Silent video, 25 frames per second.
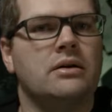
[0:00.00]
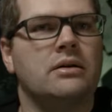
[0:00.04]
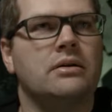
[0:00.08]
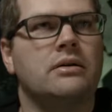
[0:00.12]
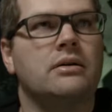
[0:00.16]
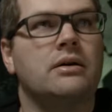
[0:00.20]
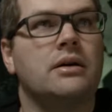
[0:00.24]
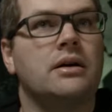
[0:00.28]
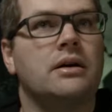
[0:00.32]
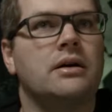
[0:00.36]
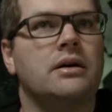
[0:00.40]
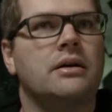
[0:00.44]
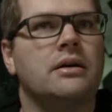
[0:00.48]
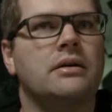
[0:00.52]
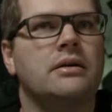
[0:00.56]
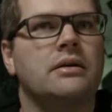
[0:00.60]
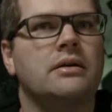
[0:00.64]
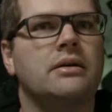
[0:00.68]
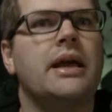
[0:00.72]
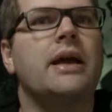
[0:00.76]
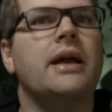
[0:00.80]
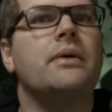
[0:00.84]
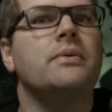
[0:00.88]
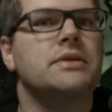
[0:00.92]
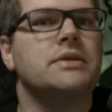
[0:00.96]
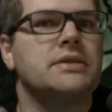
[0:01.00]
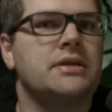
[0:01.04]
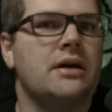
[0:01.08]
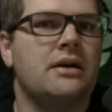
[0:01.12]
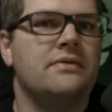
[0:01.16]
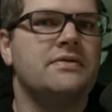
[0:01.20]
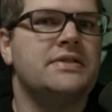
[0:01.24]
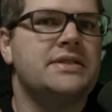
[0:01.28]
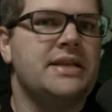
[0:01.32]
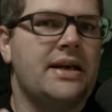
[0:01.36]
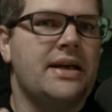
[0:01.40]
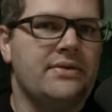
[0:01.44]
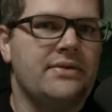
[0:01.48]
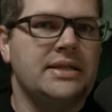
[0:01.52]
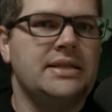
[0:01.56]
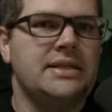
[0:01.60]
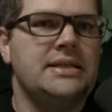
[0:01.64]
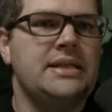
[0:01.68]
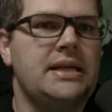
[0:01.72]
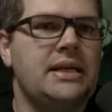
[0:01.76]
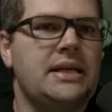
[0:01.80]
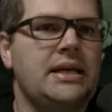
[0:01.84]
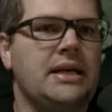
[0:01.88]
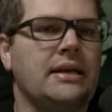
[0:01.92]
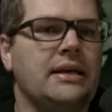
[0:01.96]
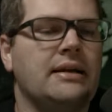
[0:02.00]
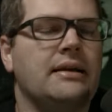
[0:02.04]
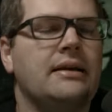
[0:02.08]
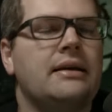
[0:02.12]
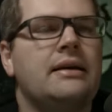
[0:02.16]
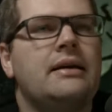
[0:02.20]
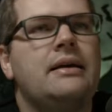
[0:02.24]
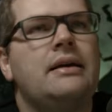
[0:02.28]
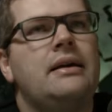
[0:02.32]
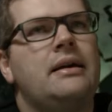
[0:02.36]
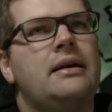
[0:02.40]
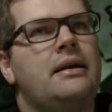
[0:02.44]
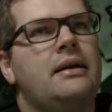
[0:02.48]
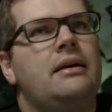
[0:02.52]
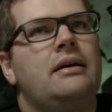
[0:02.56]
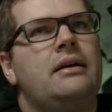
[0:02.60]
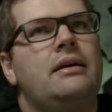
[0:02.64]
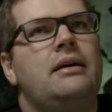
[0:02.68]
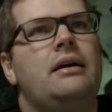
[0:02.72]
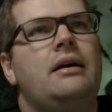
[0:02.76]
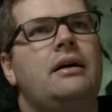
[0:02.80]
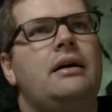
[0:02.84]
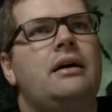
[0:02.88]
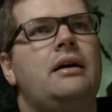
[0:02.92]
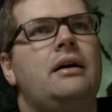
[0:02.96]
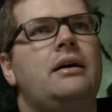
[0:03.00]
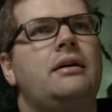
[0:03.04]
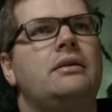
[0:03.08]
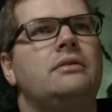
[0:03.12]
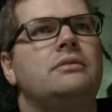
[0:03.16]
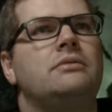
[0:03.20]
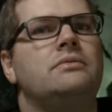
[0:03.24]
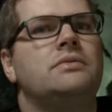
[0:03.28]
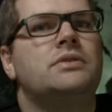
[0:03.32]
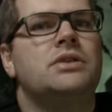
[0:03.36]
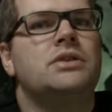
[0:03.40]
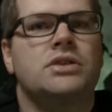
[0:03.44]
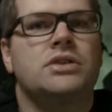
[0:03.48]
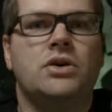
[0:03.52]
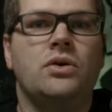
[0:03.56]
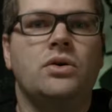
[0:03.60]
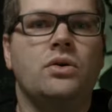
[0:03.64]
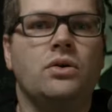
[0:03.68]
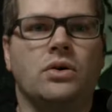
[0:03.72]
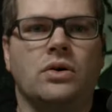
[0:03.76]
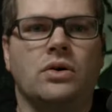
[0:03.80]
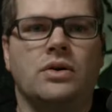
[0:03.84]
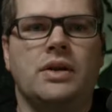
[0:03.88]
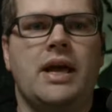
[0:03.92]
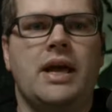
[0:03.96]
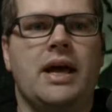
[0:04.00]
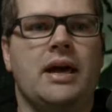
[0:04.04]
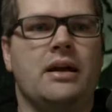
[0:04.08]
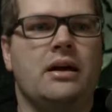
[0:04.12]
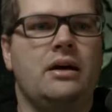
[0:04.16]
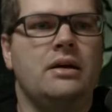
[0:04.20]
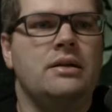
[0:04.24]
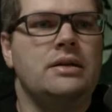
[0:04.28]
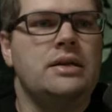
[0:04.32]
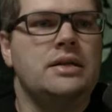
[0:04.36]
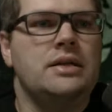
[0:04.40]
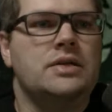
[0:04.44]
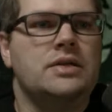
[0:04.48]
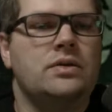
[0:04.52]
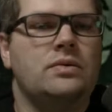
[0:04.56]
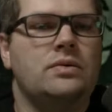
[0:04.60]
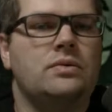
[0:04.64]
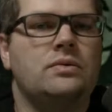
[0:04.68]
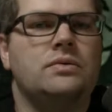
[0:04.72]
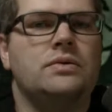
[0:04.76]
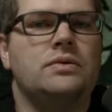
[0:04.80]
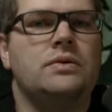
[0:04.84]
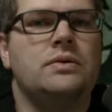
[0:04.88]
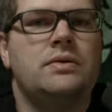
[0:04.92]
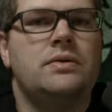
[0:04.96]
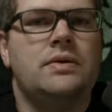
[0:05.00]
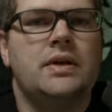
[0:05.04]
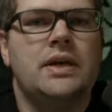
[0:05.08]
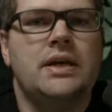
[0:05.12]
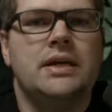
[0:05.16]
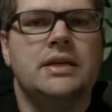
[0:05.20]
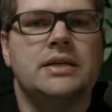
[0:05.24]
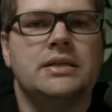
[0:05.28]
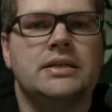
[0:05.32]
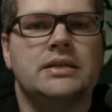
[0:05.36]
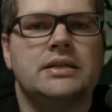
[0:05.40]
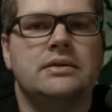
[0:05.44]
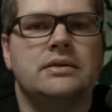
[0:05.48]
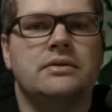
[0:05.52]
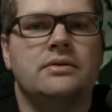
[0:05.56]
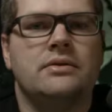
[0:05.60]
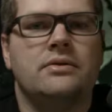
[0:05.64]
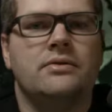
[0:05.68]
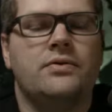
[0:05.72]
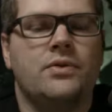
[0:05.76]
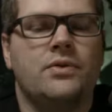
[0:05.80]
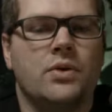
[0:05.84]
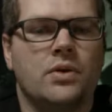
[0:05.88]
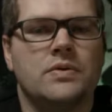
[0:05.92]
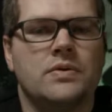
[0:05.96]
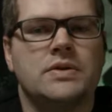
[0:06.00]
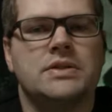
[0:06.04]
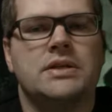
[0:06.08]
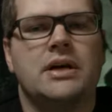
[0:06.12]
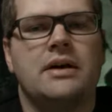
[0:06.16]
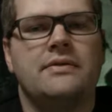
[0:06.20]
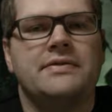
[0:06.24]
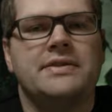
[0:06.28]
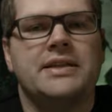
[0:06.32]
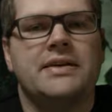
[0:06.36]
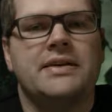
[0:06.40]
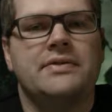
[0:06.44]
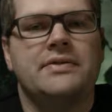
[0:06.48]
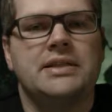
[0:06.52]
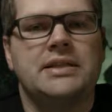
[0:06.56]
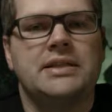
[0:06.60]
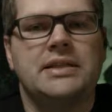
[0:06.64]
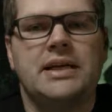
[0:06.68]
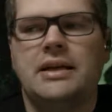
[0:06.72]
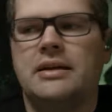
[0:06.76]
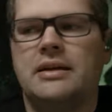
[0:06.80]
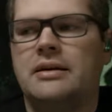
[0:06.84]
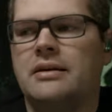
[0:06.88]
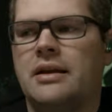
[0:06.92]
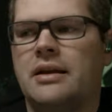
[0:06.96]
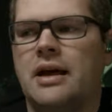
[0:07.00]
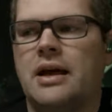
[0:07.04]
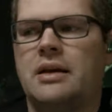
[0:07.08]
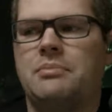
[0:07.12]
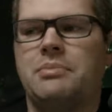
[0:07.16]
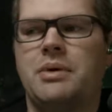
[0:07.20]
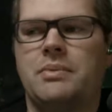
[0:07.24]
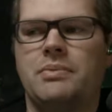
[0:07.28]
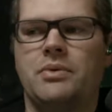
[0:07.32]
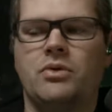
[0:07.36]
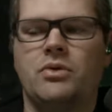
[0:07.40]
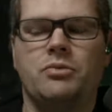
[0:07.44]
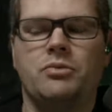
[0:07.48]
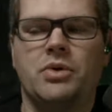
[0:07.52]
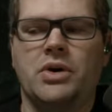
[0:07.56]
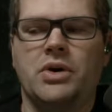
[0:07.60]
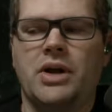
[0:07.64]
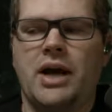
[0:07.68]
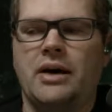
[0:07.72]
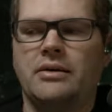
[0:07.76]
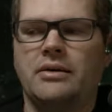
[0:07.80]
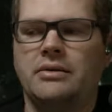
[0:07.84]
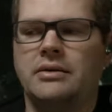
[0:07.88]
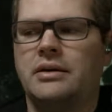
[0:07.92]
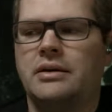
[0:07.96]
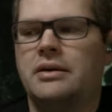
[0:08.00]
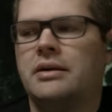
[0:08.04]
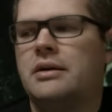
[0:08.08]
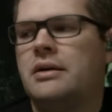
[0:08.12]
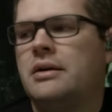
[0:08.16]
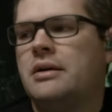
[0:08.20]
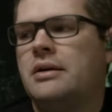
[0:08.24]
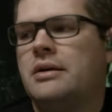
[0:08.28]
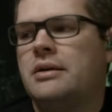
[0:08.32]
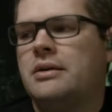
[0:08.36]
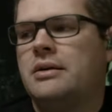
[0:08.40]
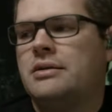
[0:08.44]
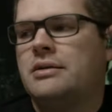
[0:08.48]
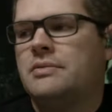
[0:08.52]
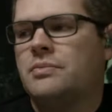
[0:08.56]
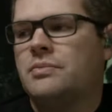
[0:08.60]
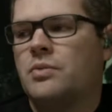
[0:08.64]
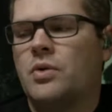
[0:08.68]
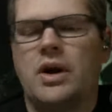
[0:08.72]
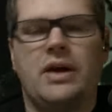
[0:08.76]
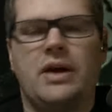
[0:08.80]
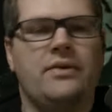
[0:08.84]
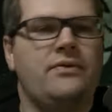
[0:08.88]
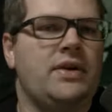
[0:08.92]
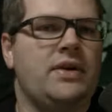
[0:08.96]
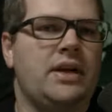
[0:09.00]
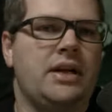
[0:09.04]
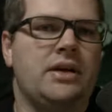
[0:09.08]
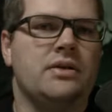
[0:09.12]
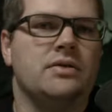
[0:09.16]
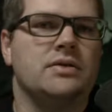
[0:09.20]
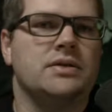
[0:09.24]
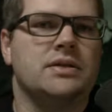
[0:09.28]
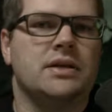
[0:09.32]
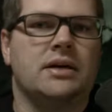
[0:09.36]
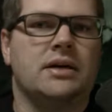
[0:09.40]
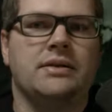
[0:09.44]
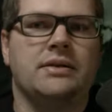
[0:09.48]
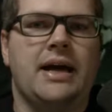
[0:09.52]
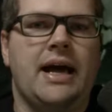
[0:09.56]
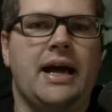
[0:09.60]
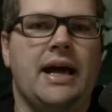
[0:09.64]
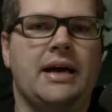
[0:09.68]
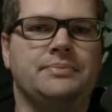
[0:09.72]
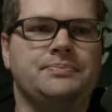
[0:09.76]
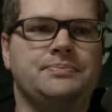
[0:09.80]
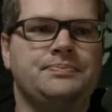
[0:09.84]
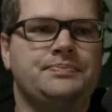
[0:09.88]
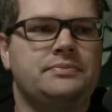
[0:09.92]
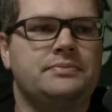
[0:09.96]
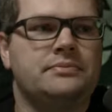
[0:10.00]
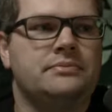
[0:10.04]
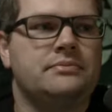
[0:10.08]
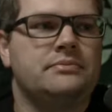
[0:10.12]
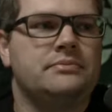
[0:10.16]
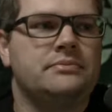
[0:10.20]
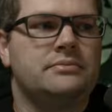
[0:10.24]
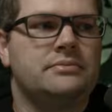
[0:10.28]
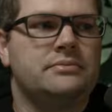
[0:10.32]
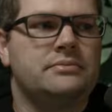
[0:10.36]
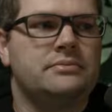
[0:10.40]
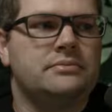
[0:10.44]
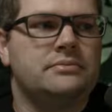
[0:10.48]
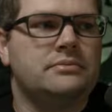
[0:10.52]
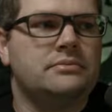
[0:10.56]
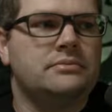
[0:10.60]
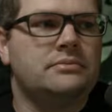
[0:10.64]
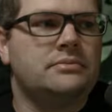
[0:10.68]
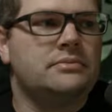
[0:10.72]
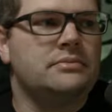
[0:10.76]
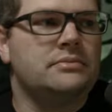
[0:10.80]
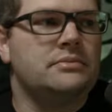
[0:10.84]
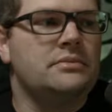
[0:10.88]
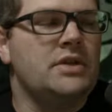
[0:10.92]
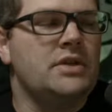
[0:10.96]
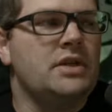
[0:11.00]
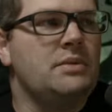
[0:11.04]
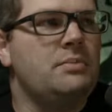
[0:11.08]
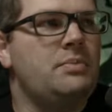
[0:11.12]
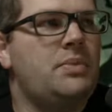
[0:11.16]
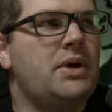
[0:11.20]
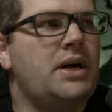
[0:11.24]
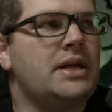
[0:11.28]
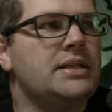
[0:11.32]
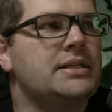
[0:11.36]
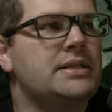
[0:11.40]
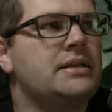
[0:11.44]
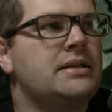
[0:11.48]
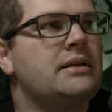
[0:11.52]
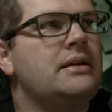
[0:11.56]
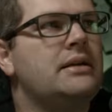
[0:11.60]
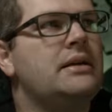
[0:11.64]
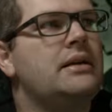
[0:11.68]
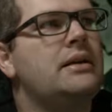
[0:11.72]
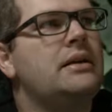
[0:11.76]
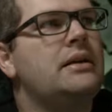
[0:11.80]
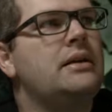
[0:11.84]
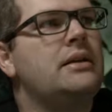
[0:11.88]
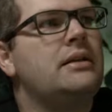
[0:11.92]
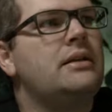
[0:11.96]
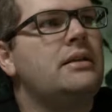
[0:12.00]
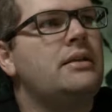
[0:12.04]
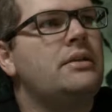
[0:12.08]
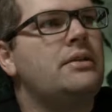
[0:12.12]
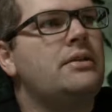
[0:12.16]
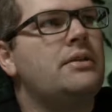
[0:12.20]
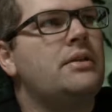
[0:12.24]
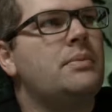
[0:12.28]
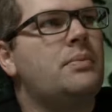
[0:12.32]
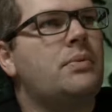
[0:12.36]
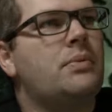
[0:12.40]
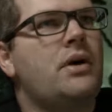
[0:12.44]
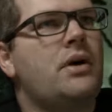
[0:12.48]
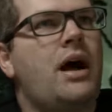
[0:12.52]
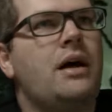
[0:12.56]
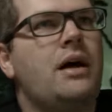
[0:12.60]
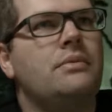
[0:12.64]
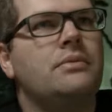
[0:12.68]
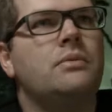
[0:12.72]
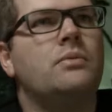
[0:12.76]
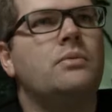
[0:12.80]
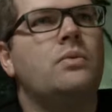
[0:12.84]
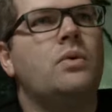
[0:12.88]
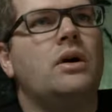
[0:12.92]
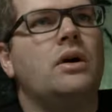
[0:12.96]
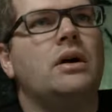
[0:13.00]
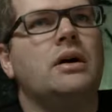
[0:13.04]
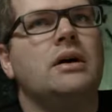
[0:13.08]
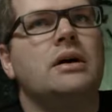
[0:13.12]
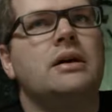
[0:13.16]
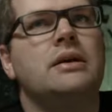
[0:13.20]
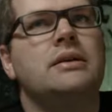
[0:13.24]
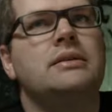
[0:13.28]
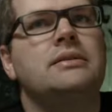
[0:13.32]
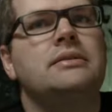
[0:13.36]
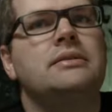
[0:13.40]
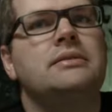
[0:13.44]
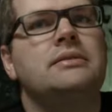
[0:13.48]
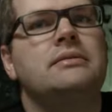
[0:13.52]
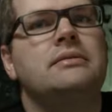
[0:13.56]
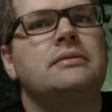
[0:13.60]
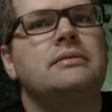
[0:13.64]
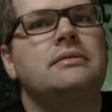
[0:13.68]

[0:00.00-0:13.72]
17, which is cool. They had all these cool new things for Resolve 17, and a lot of people have put out some great videos on that. But the problem was